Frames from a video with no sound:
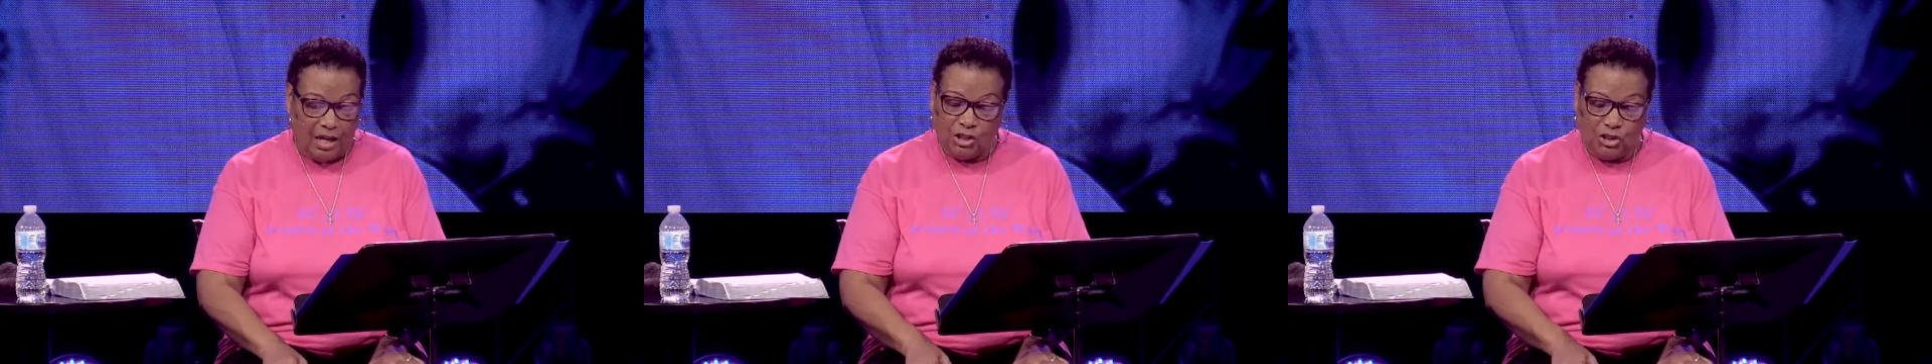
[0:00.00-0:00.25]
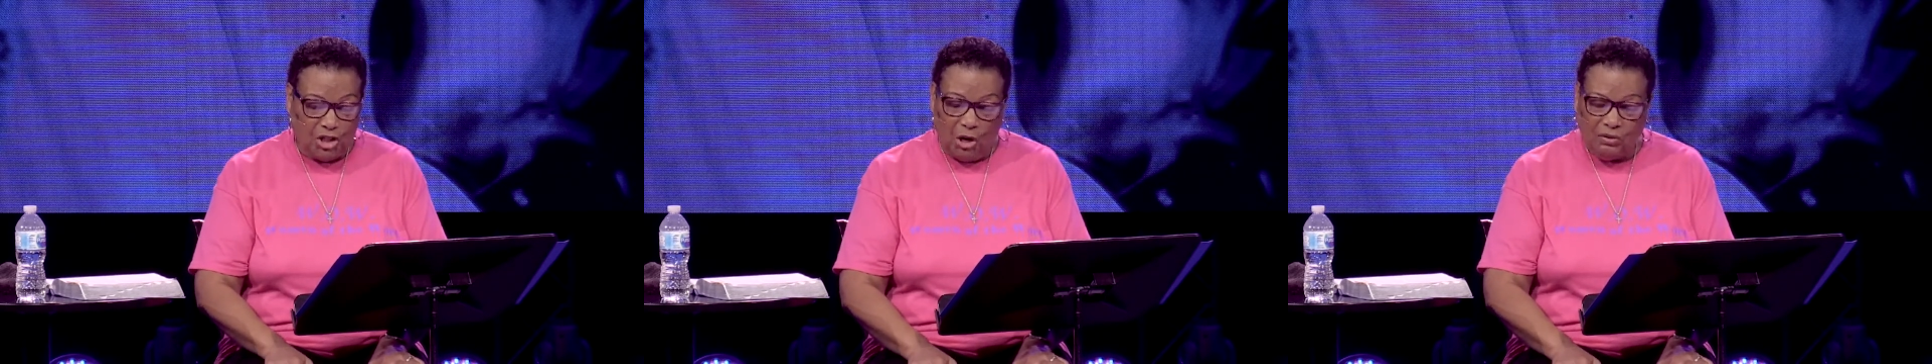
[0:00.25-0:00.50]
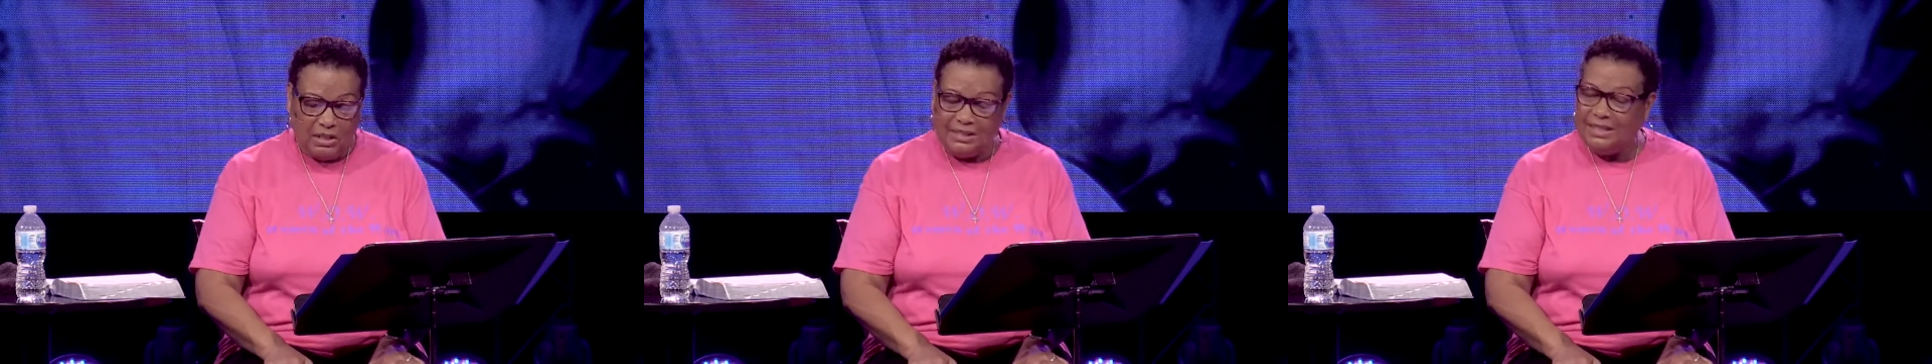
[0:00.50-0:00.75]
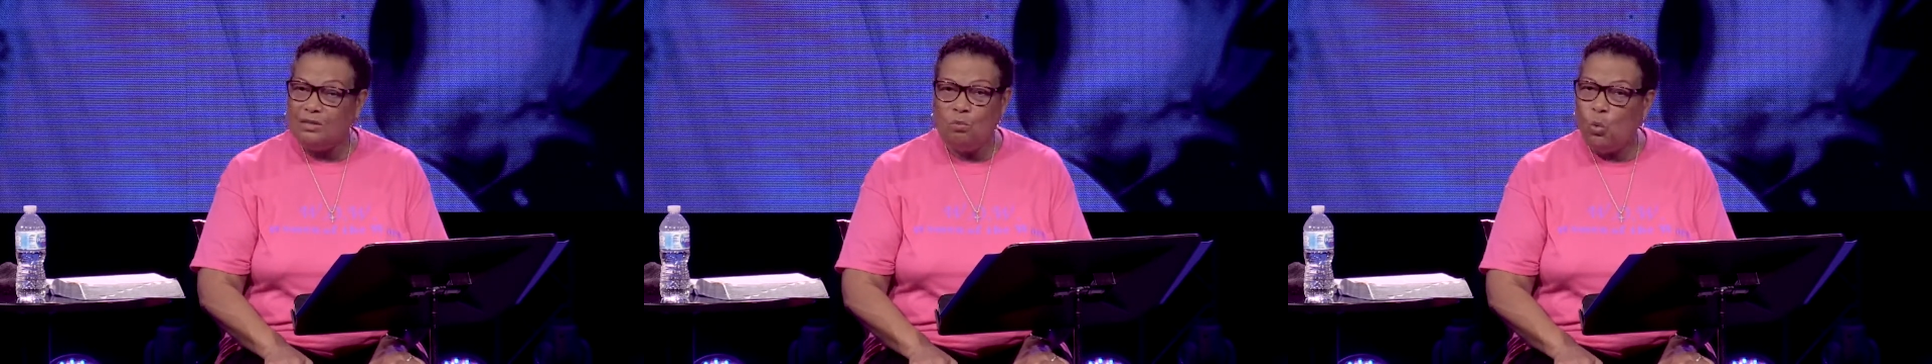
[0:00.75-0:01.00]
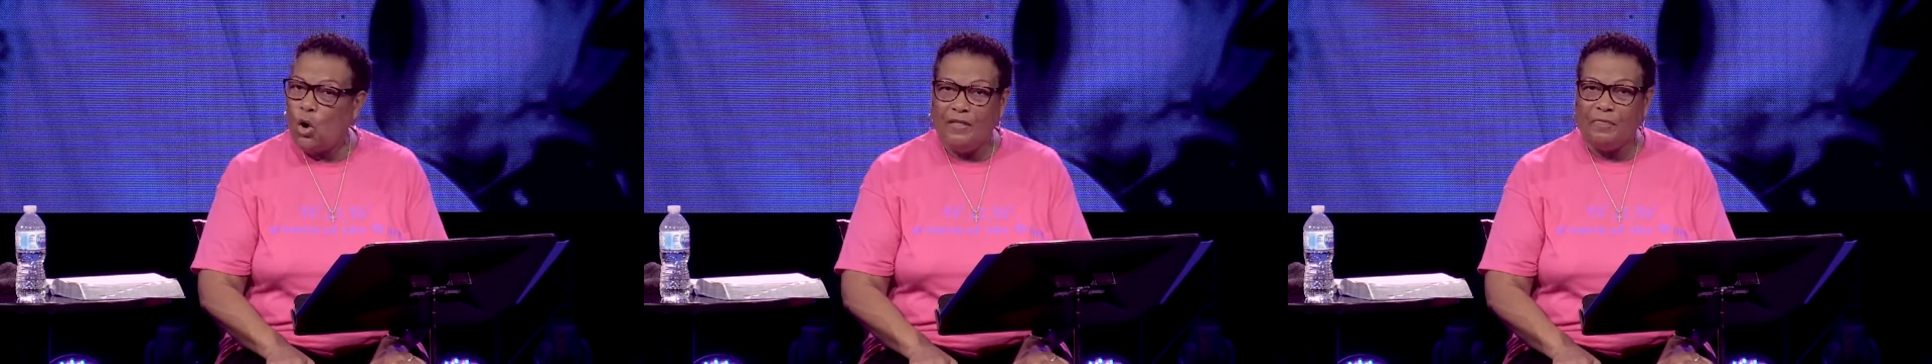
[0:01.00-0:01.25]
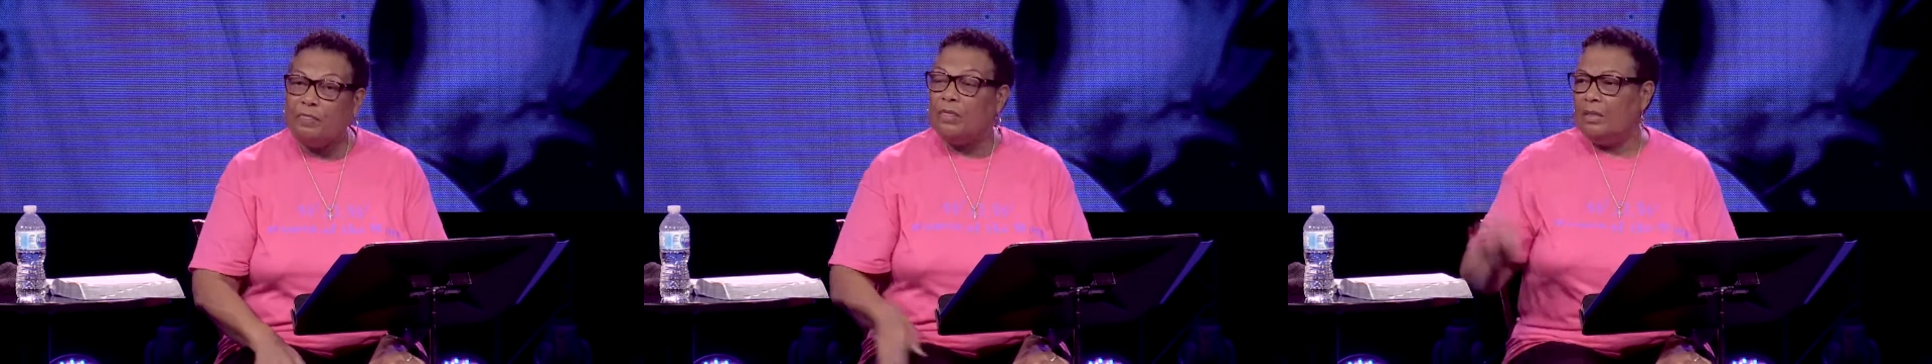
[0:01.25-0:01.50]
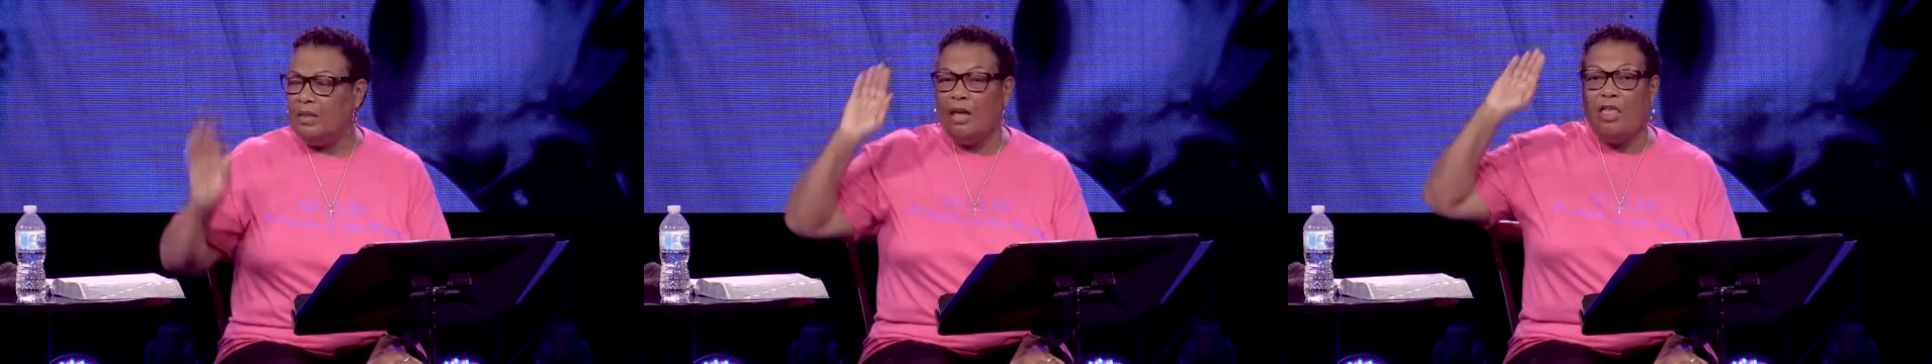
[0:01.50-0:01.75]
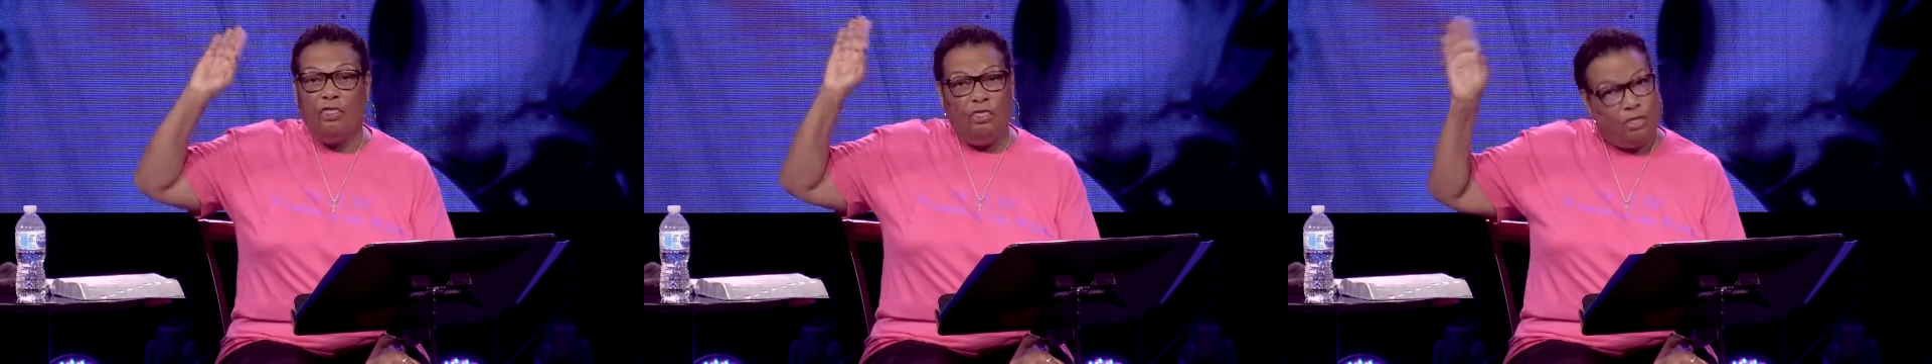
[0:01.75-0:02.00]
Jonah didn't want
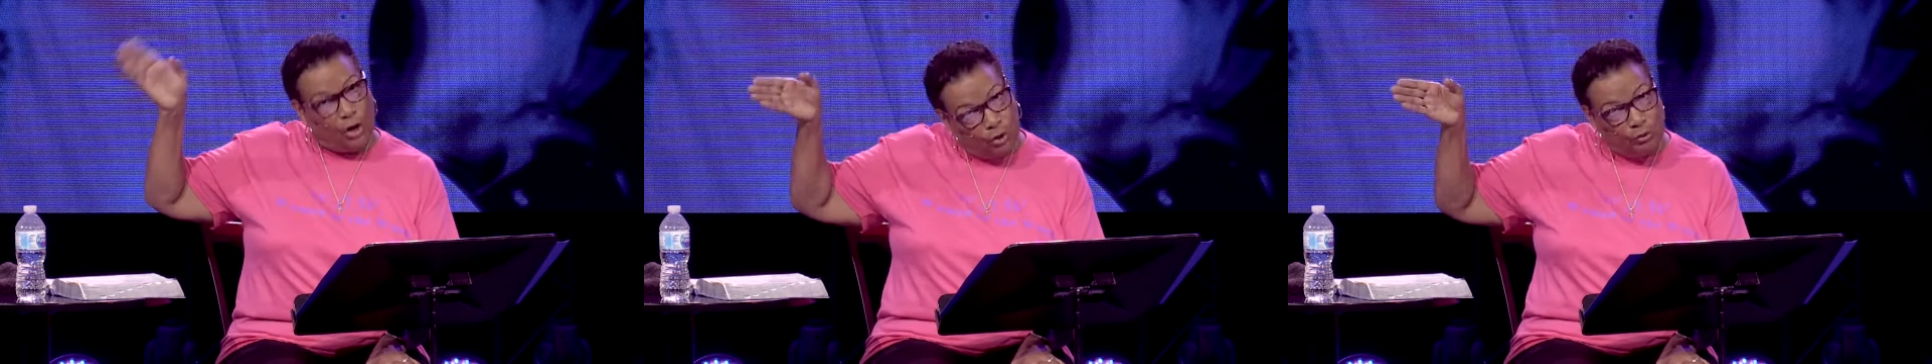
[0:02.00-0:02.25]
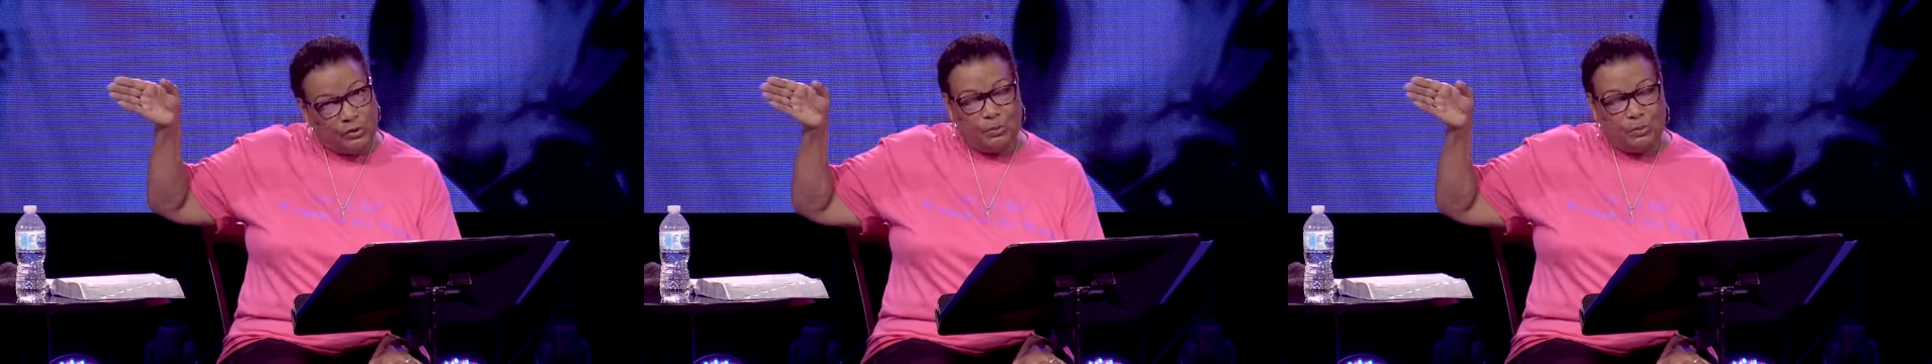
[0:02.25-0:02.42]
those